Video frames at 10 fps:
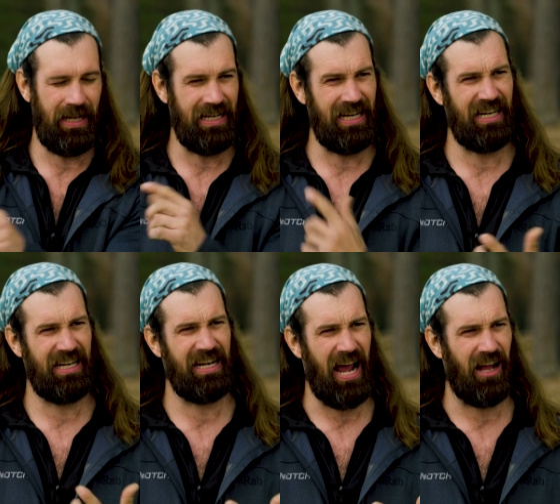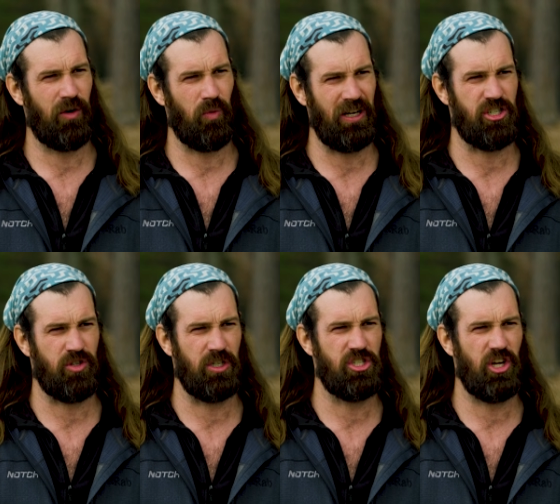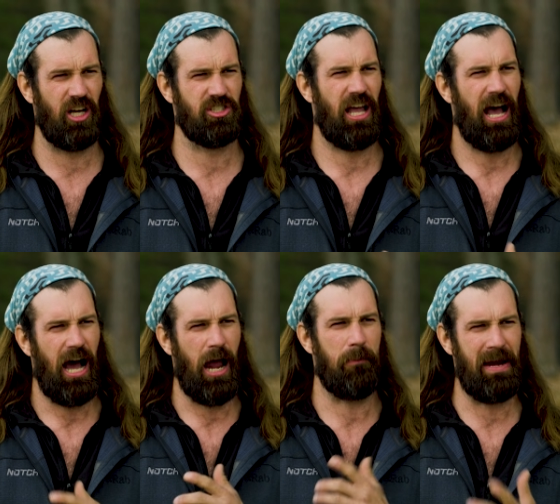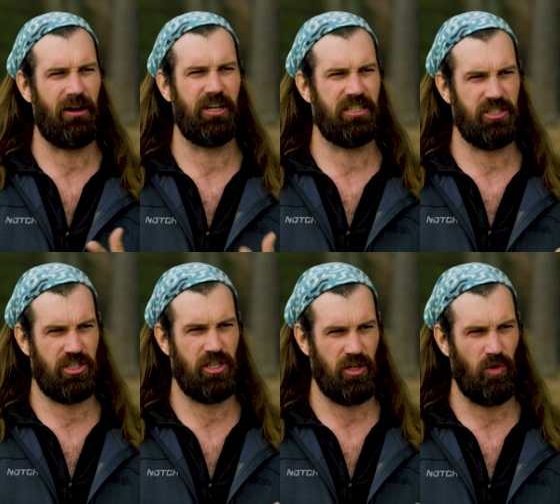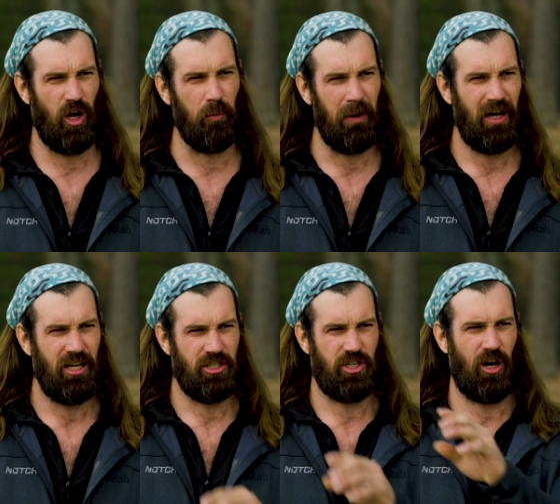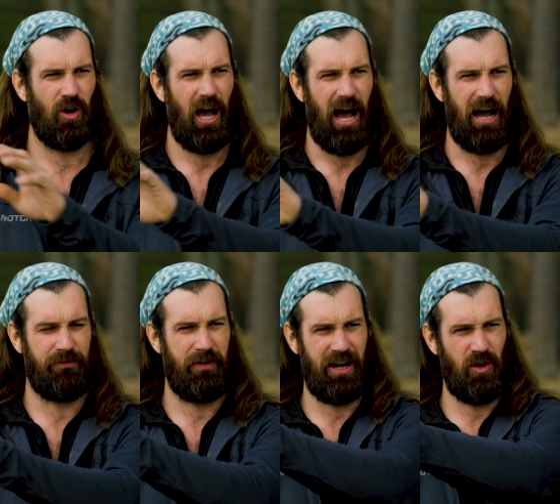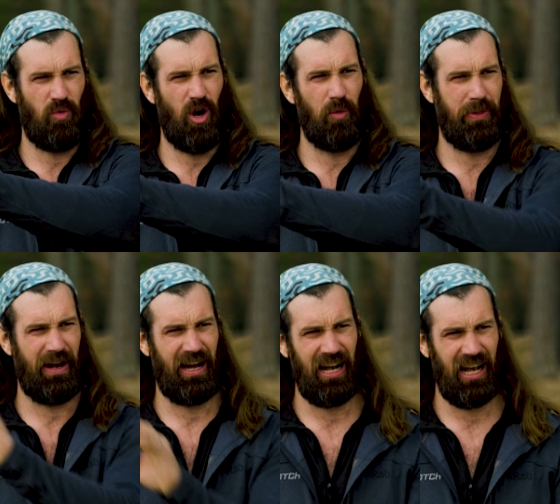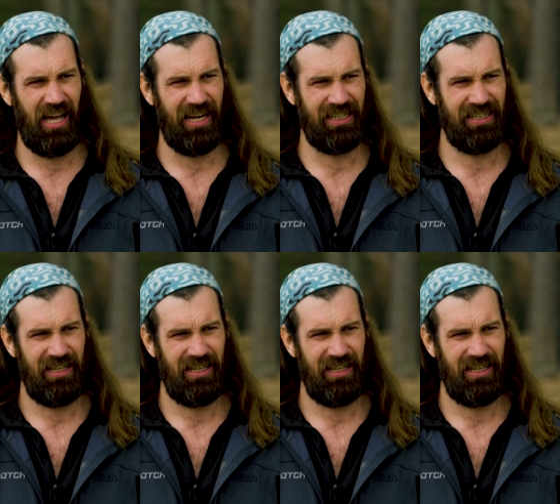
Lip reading: it needed an Allen wrench to adjust, I married this to the rope. So I'd find a rope that I liked,